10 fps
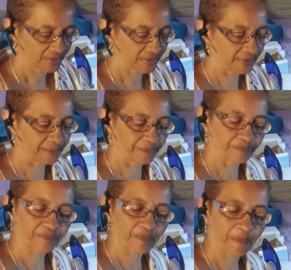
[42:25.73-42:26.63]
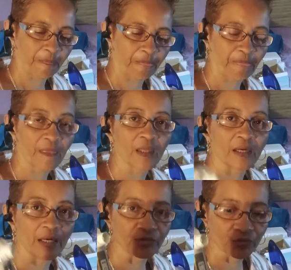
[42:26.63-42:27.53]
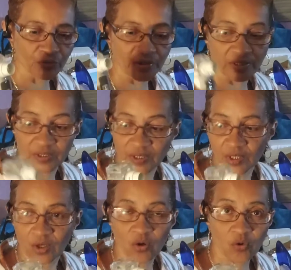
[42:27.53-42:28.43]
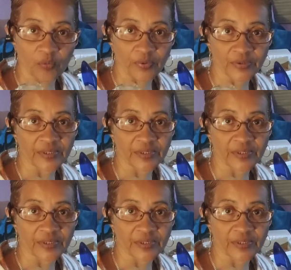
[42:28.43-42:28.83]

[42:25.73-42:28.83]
I truly hope